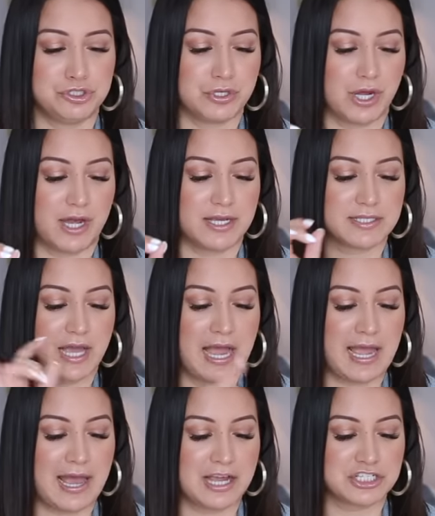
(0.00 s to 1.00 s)
you guys.
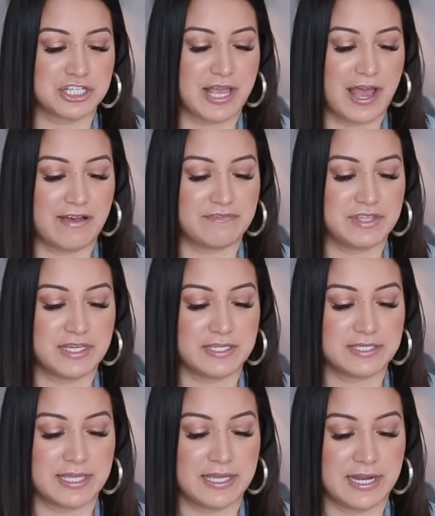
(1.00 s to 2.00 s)
I actually have
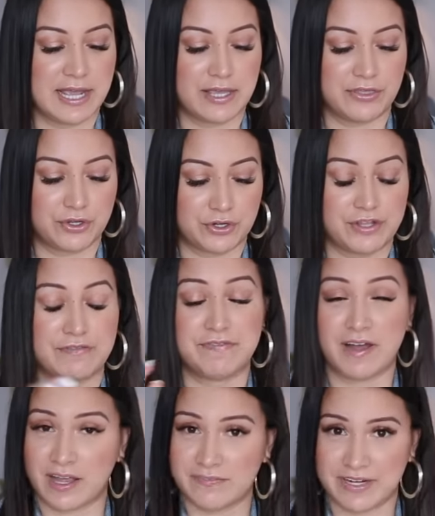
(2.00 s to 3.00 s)
these in a
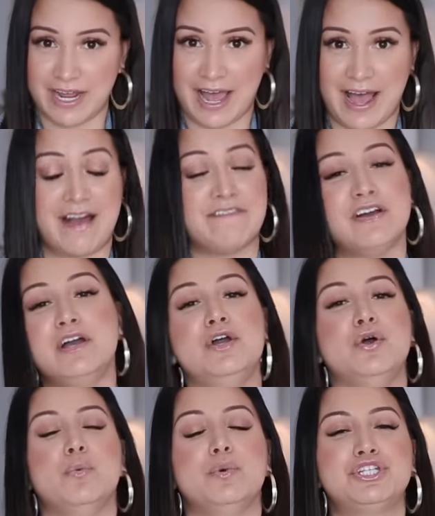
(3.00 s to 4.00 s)
35.5,
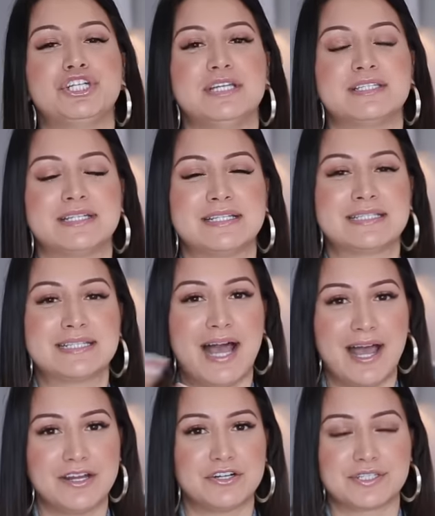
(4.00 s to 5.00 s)
which is an
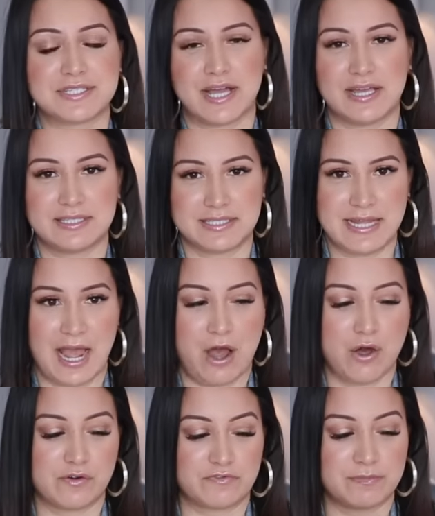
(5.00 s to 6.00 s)
entire size
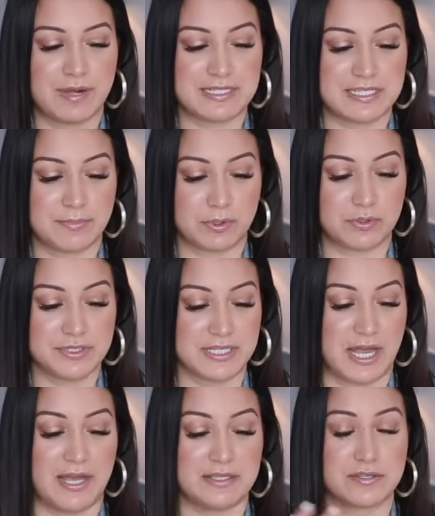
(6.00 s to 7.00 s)
down from my typical
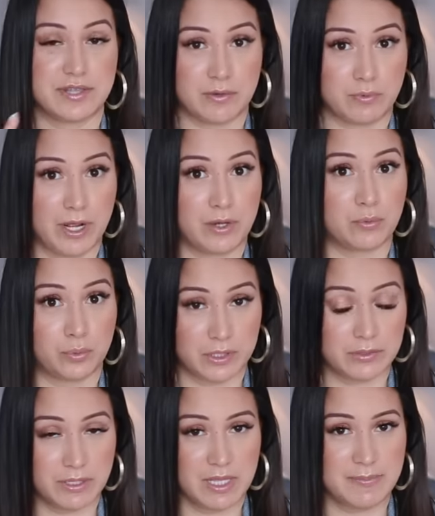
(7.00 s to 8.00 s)
size. So they run
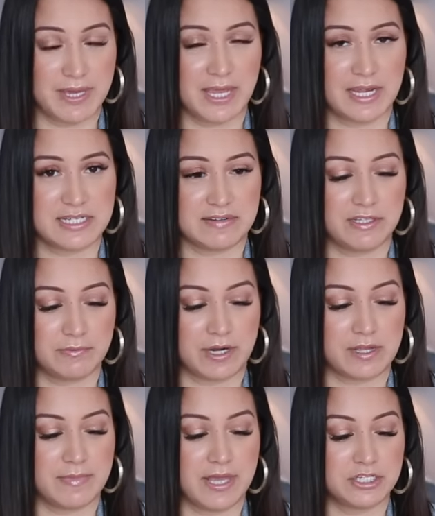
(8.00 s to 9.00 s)
really, really big. I definitely
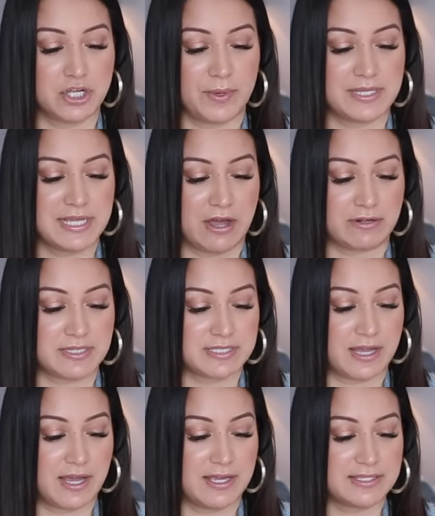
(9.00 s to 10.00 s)
recommend going down a
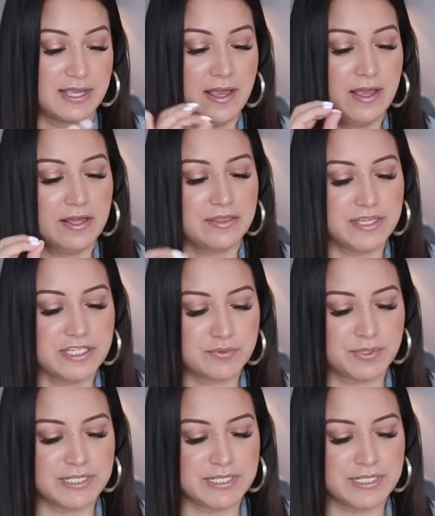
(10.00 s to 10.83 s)
size. These